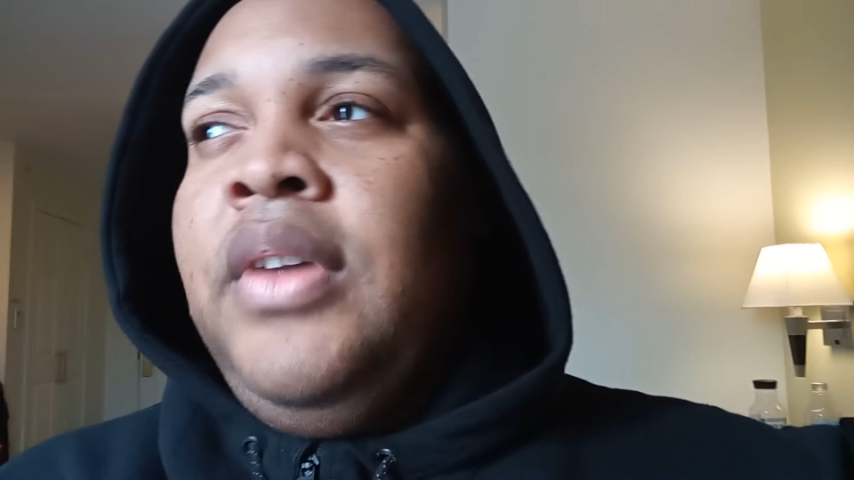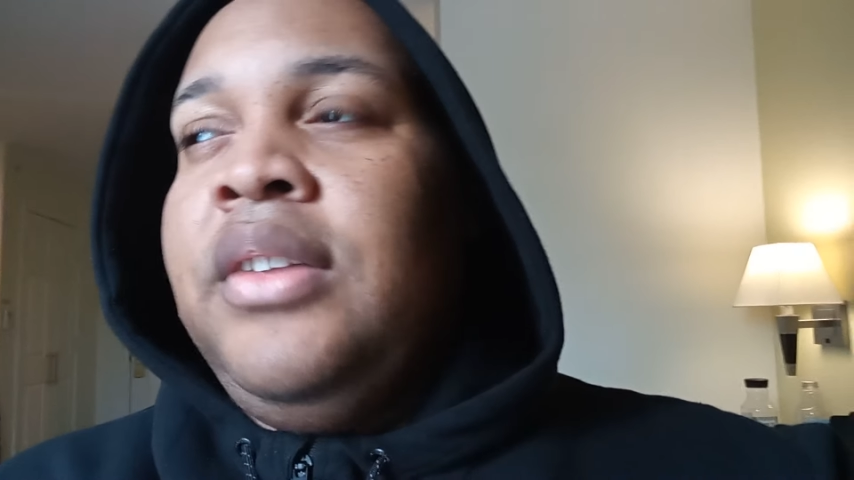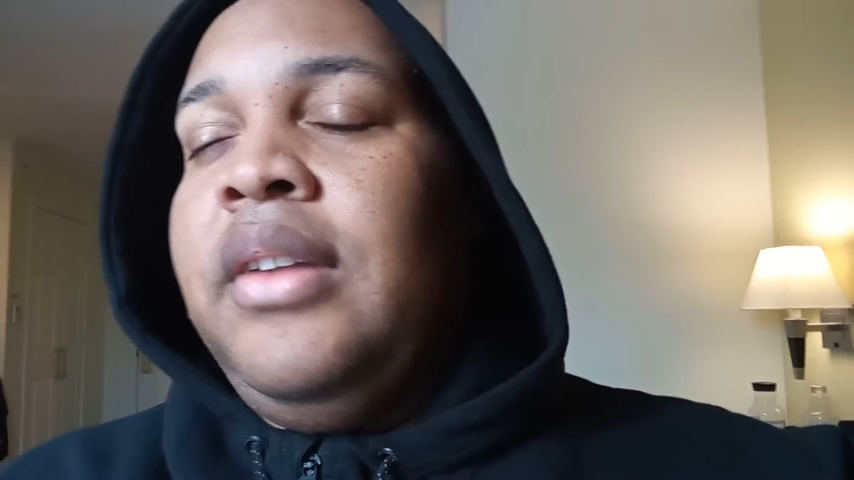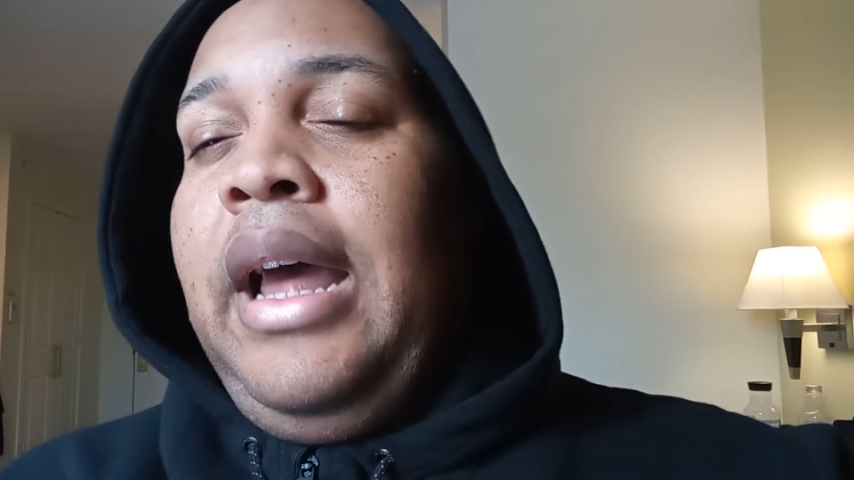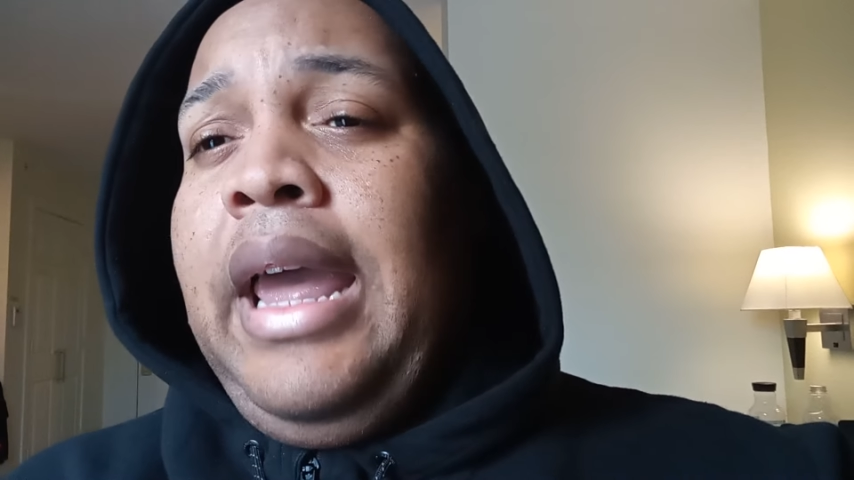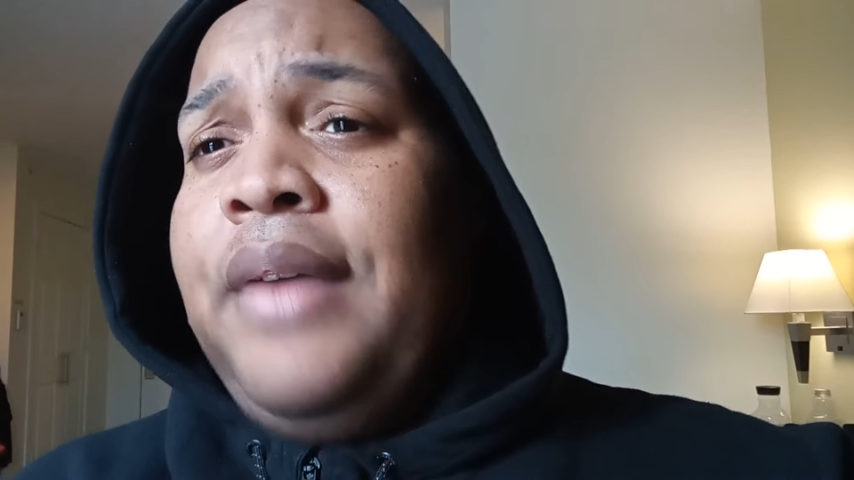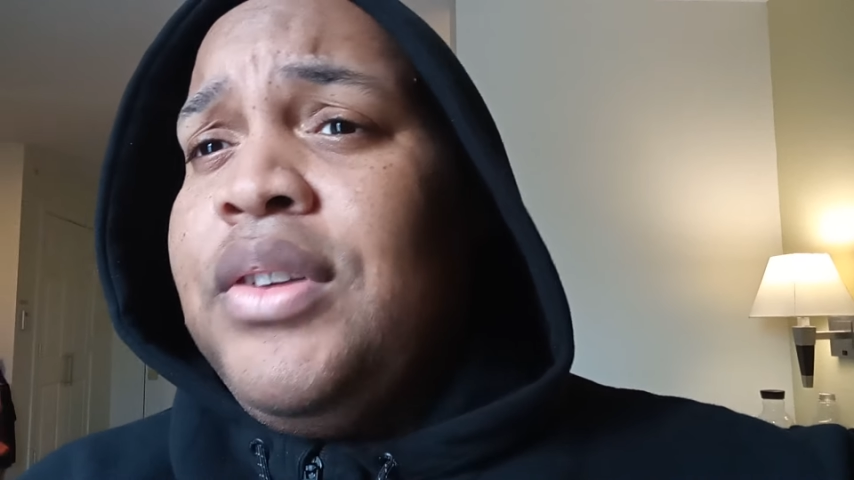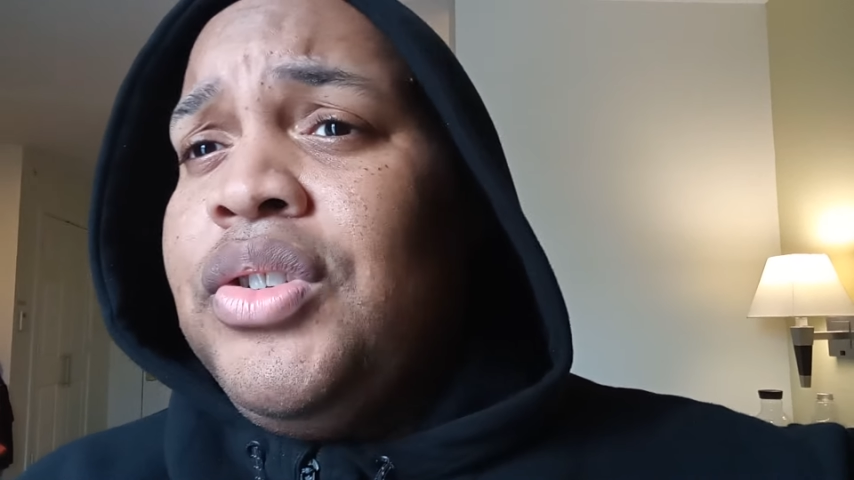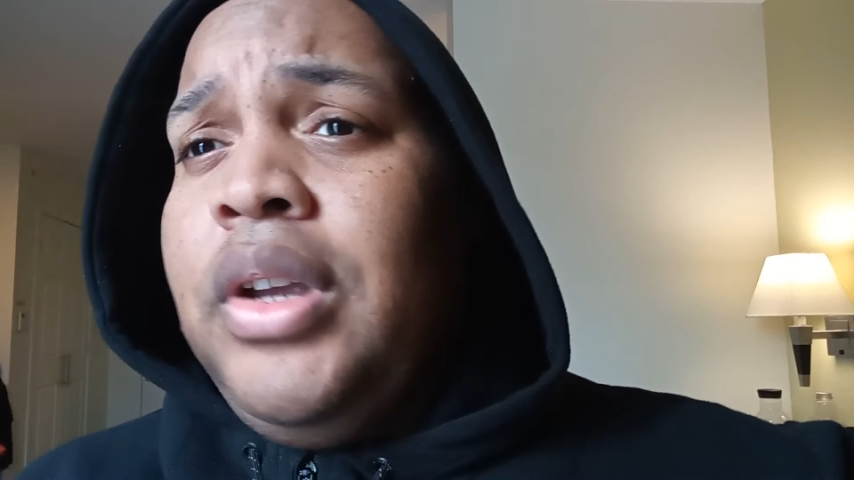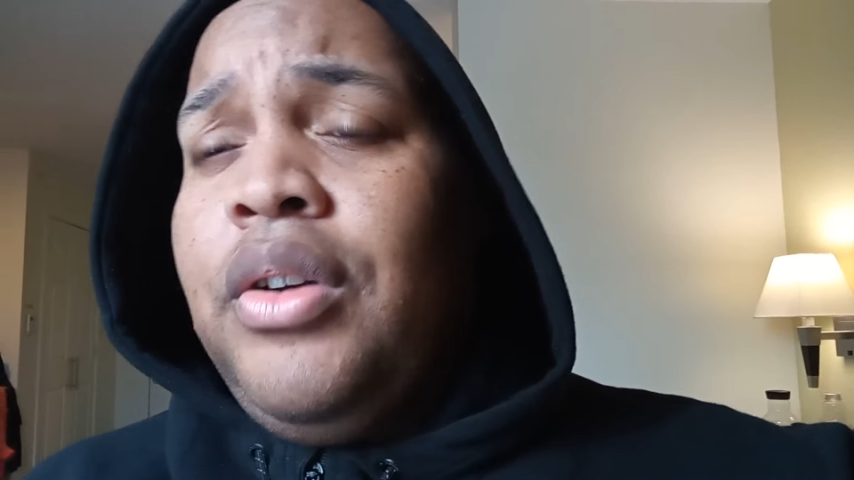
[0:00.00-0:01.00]
things that i
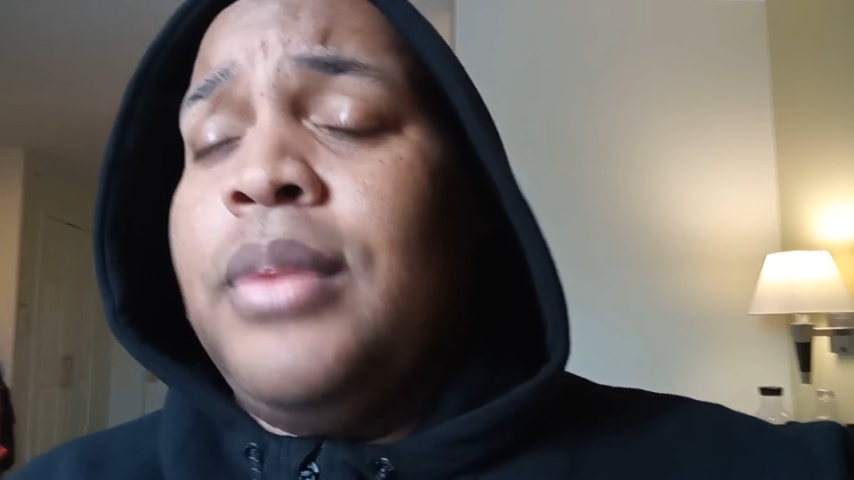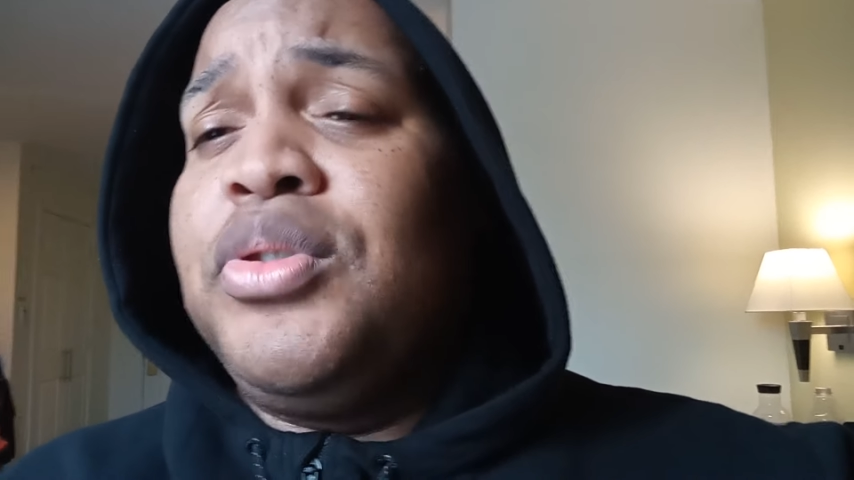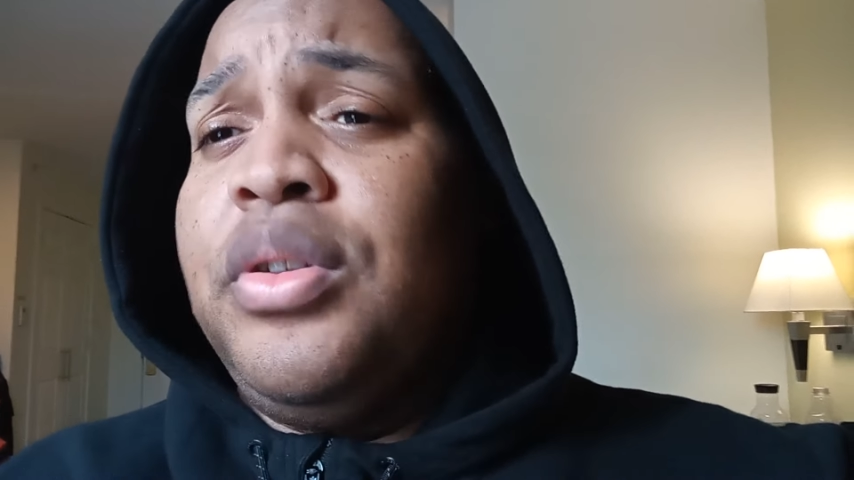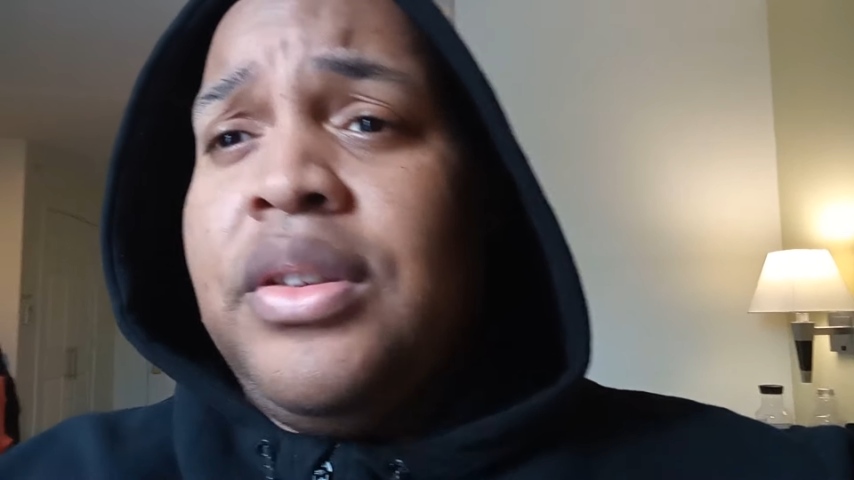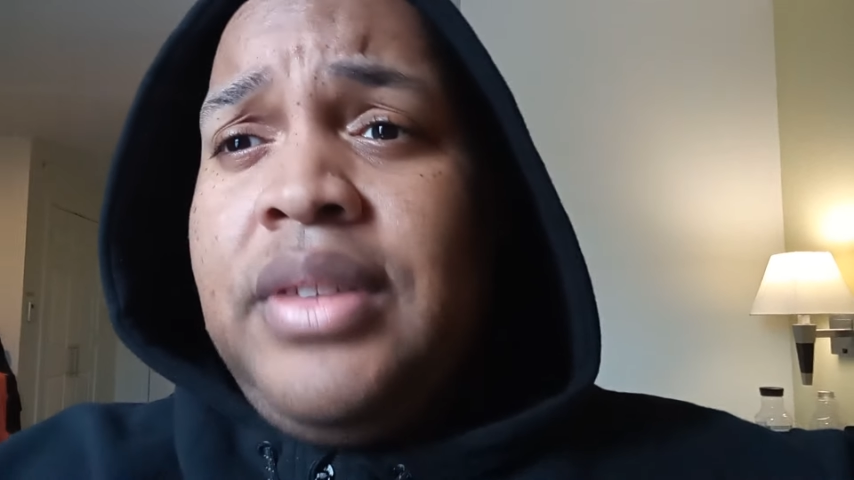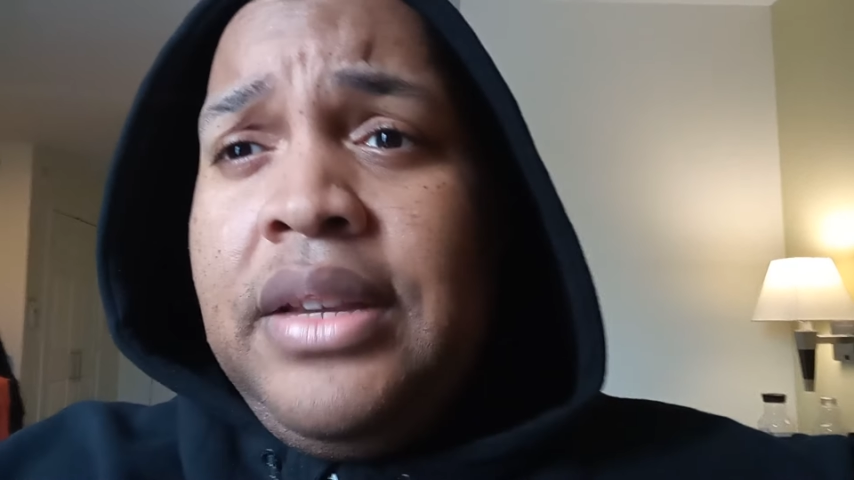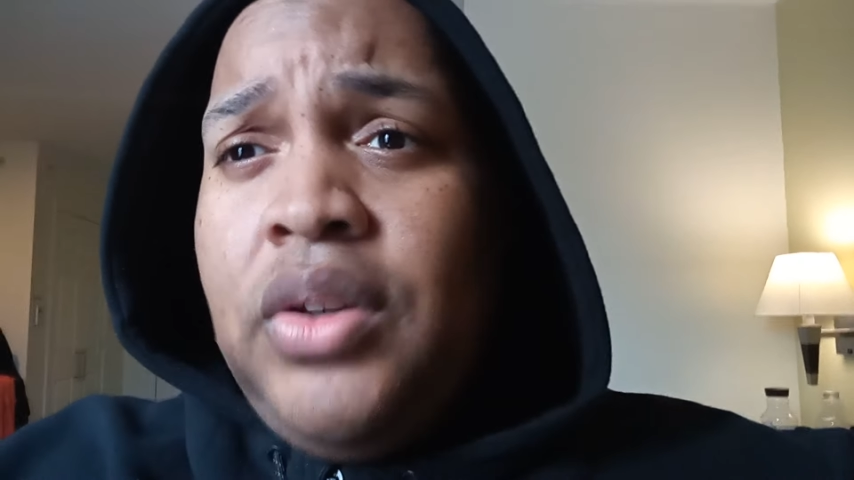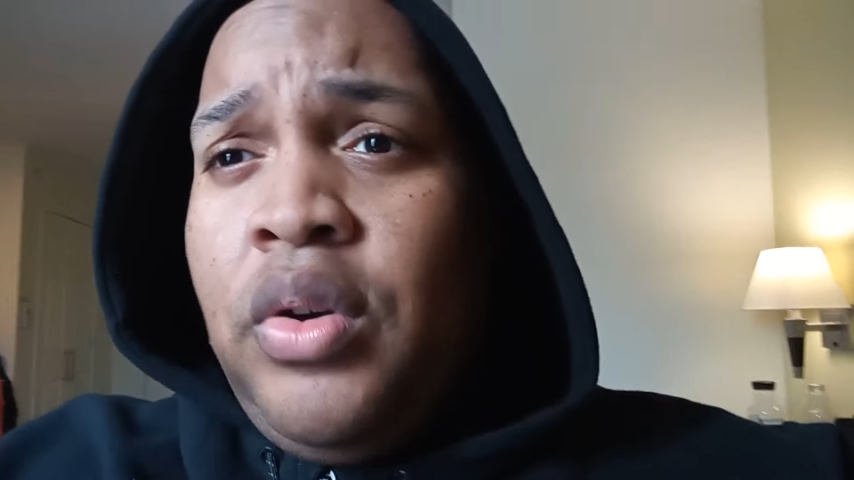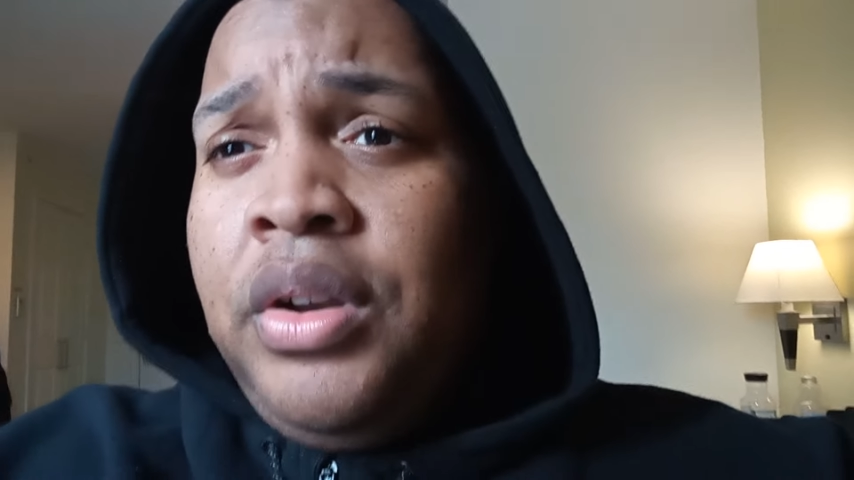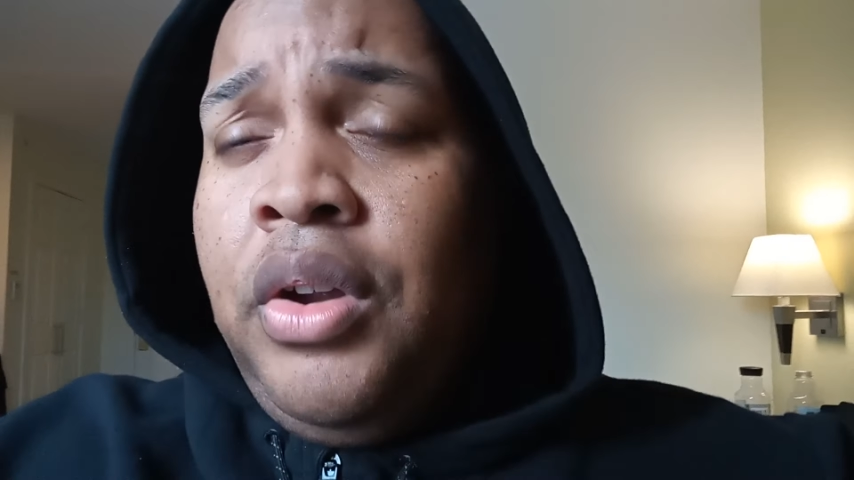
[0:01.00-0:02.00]
haven't shared i'm sure there's things going